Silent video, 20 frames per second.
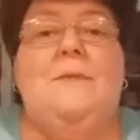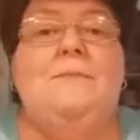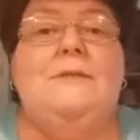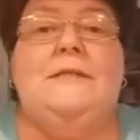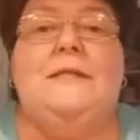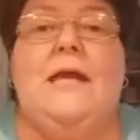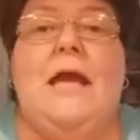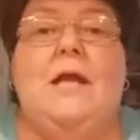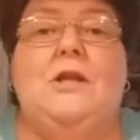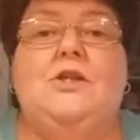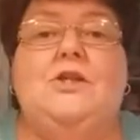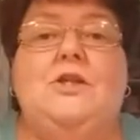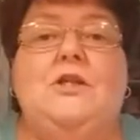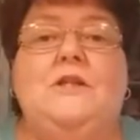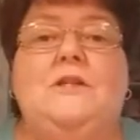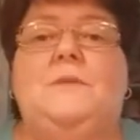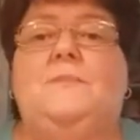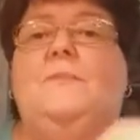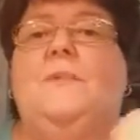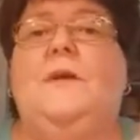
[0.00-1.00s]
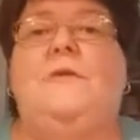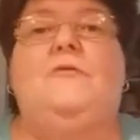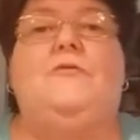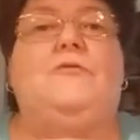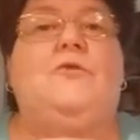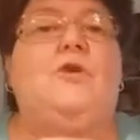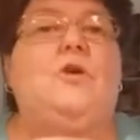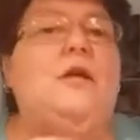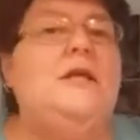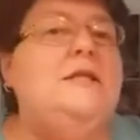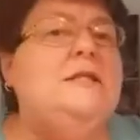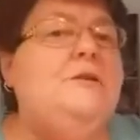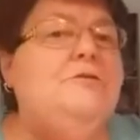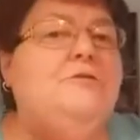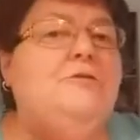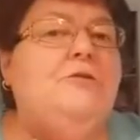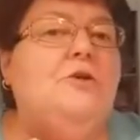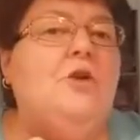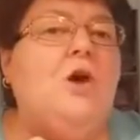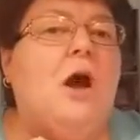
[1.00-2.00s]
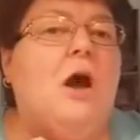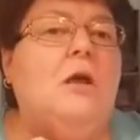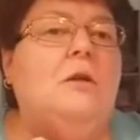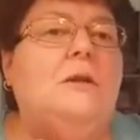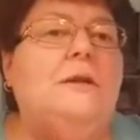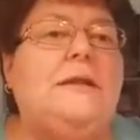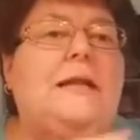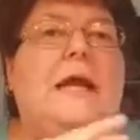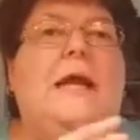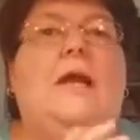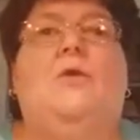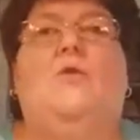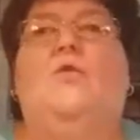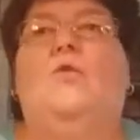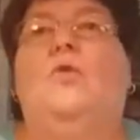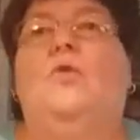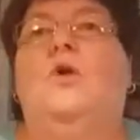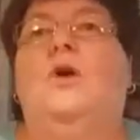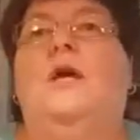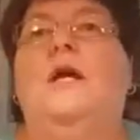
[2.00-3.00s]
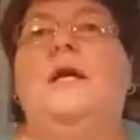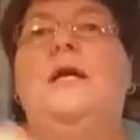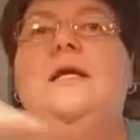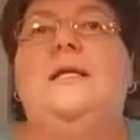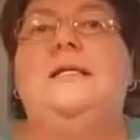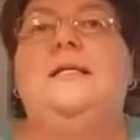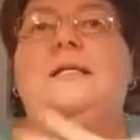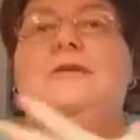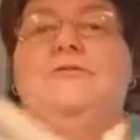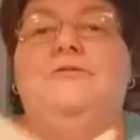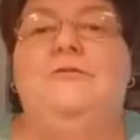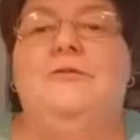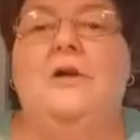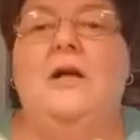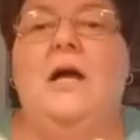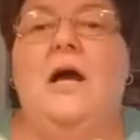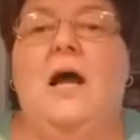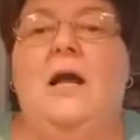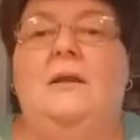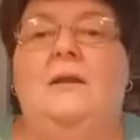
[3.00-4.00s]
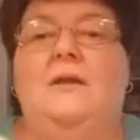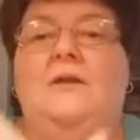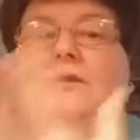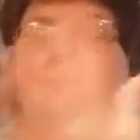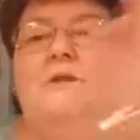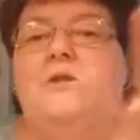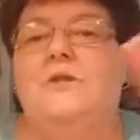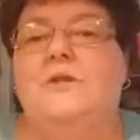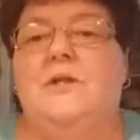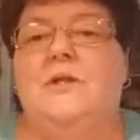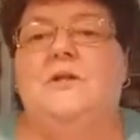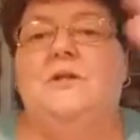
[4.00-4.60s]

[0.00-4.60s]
sketches, but for a different holiday or different colors.